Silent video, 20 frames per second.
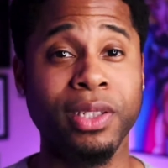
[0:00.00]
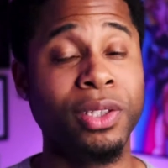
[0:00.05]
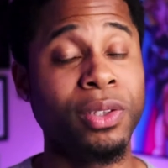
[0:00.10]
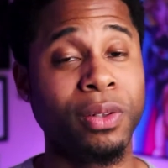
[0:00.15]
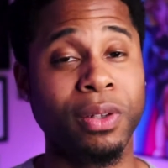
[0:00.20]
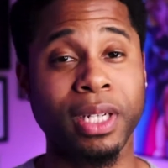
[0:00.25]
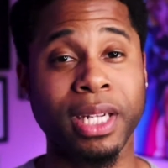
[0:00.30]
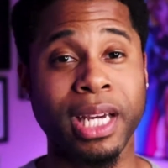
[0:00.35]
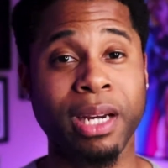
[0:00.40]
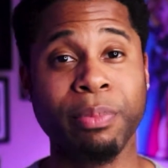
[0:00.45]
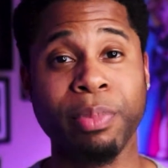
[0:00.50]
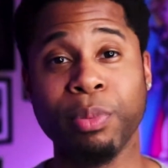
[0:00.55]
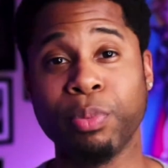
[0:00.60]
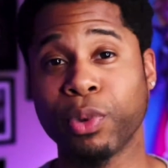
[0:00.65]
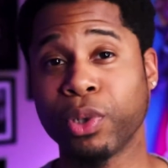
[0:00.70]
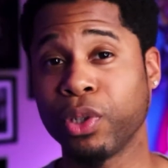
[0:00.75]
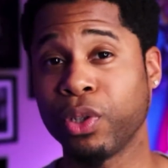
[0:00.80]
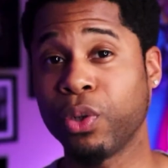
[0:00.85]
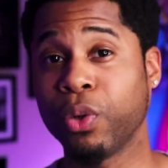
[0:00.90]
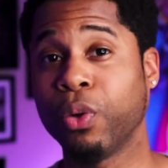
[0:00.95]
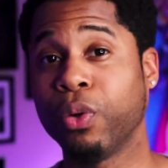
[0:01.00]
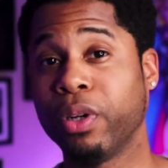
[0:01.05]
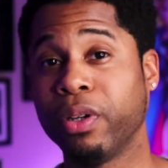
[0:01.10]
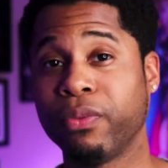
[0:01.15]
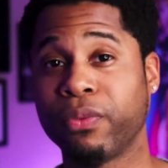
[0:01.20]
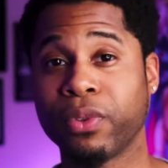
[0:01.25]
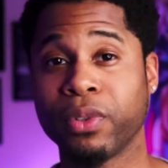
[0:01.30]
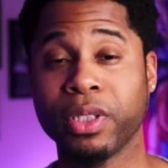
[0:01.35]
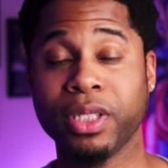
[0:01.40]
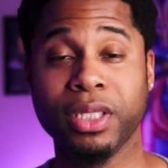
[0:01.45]
You know, a lot of people are
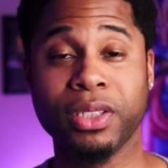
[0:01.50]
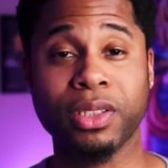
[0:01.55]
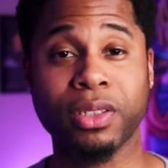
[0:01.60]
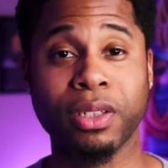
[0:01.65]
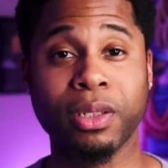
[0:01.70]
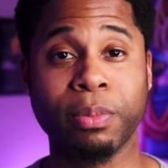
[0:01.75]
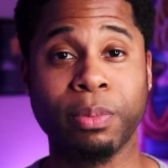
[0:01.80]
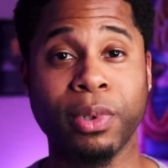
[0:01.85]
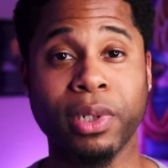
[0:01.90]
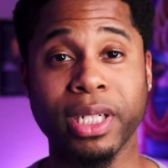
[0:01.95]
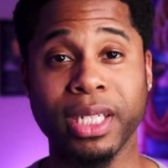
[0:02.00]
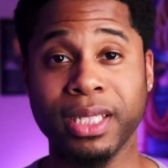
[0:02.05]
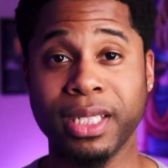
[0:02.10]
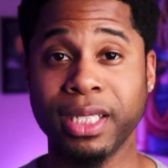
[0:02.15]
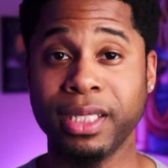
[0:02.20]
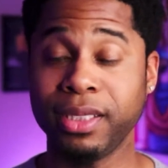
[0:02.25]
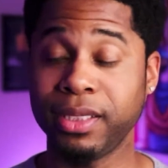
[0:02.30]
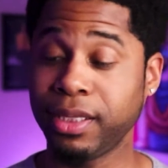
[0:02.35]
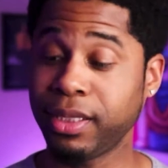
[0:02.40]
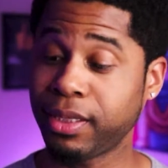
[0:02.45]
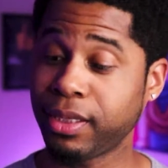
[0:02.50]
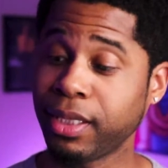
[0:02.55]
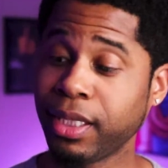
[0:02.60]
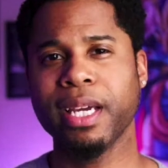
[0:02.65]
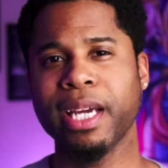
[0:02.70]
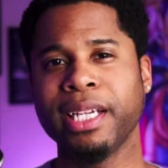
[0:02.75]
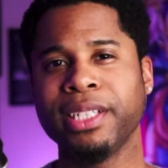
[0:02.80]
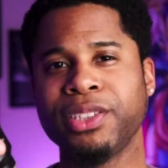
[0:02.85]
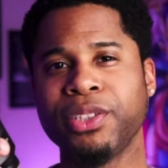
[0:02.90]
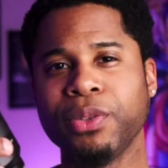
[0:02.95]
going for these third-party lenses. Now,
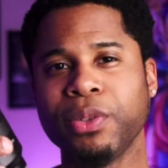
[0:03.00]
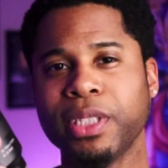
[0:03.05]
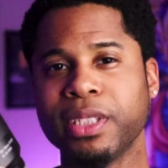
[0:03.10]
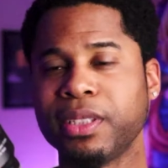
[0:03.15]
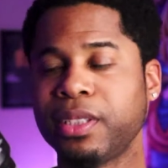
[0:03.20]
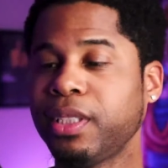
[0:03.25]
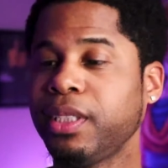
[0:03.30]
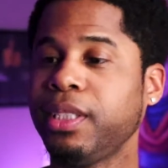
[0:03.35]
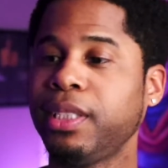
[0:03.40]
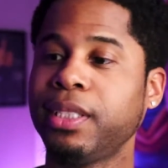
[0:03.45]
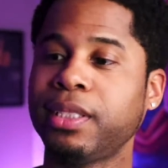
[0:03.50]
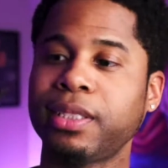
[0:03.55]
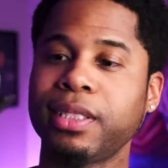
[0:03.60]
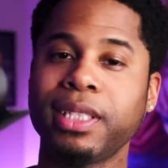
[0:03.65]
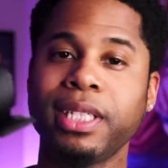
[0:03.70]
as you can see, this